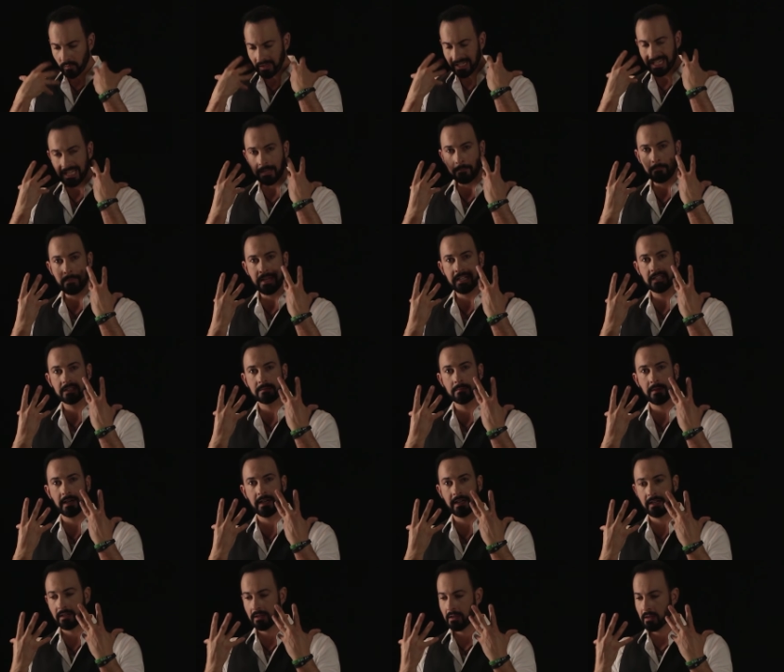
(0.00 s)
It makes
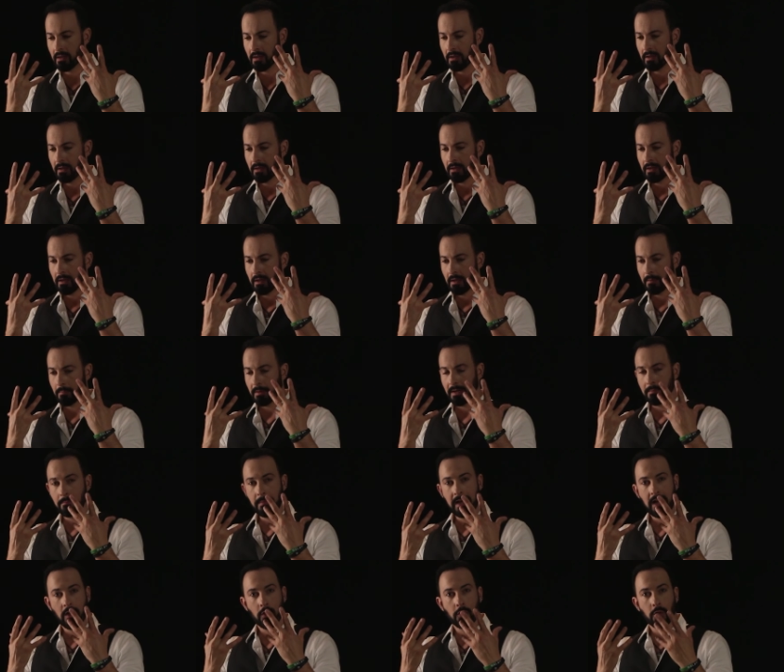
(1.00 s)
my
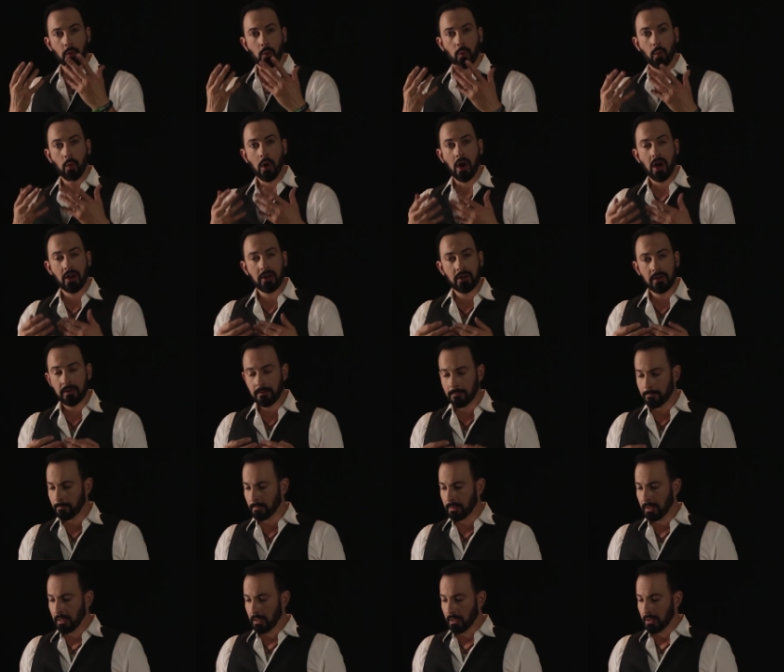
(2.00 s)
mouth water,
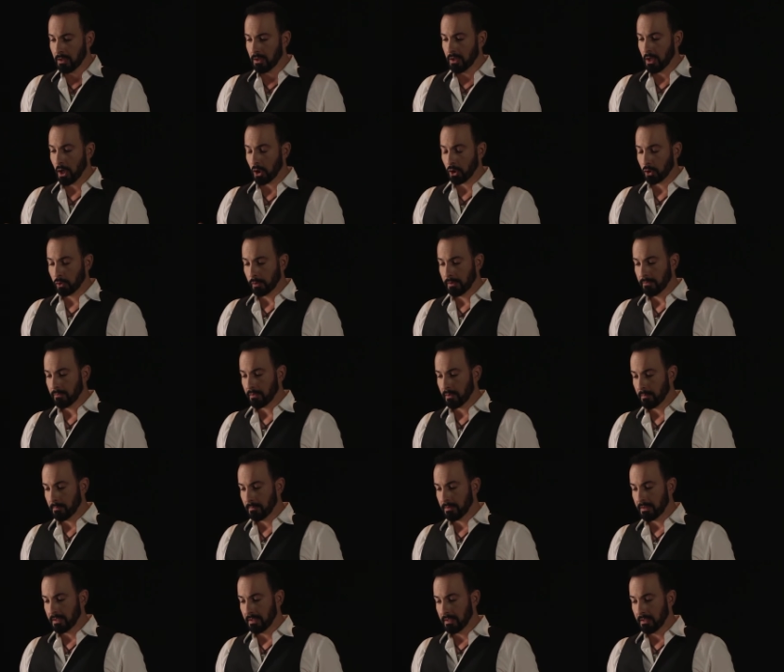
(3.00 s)
not only
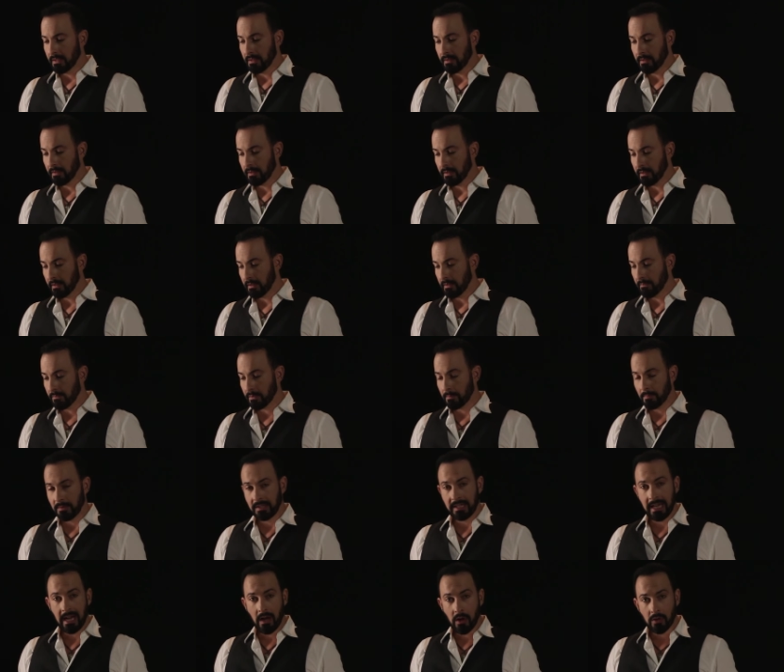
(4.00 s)
from the
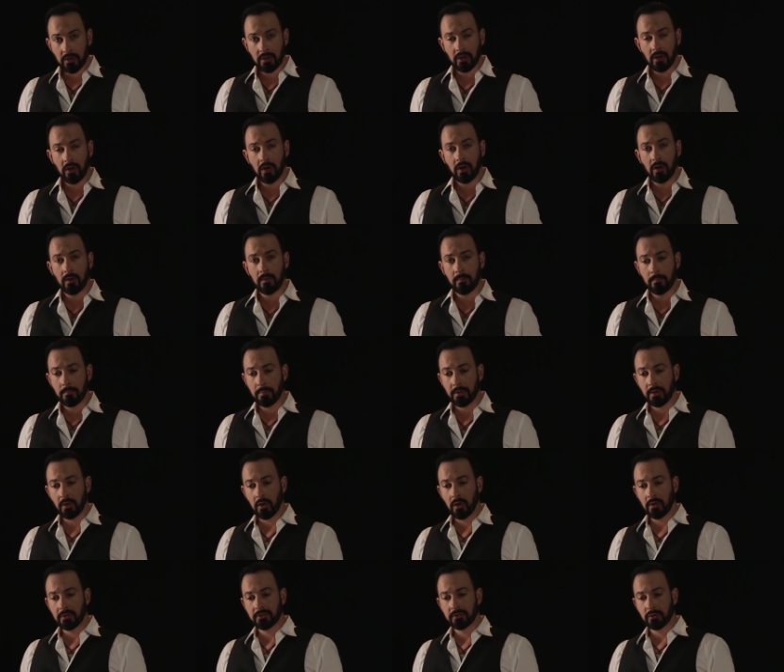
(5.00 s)
alcohol, but
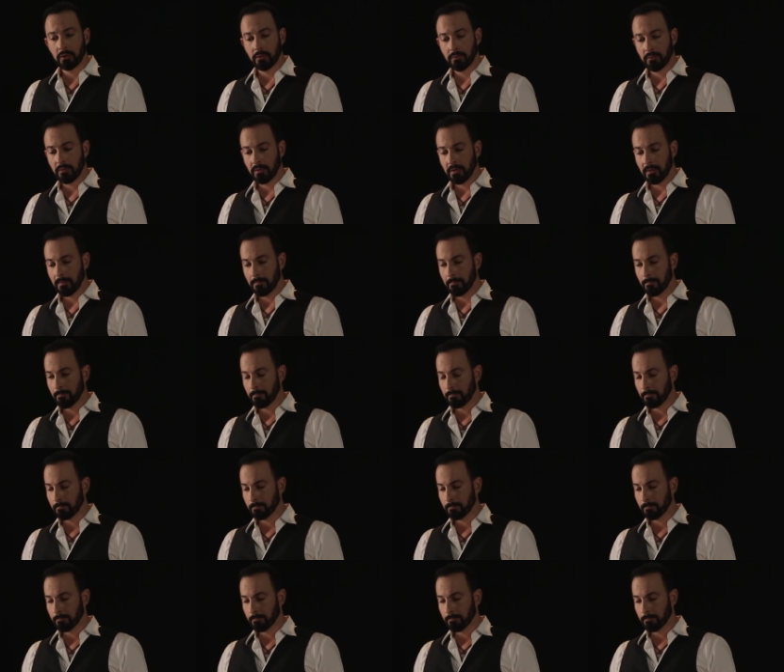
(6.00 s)
also from